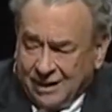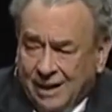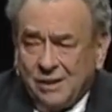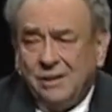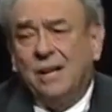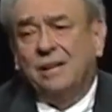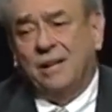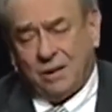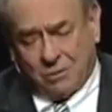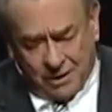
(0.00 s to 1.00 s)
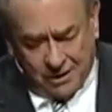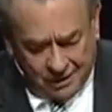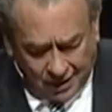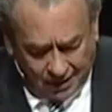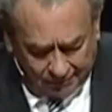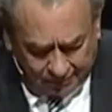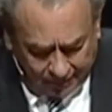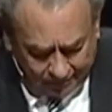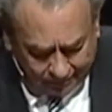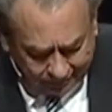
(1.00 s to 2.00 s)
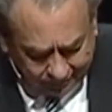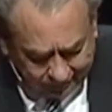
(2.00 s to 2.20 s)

I do not know where you come from.